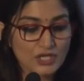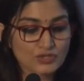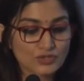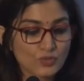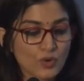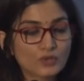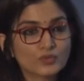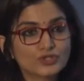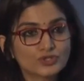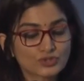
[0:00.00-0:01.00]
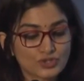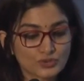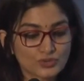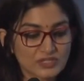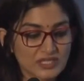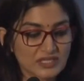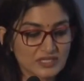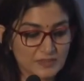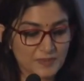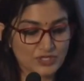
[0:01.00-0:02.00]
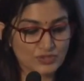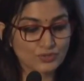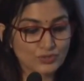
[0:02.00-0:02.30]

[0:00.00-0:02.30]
So, what would you choose in this patient?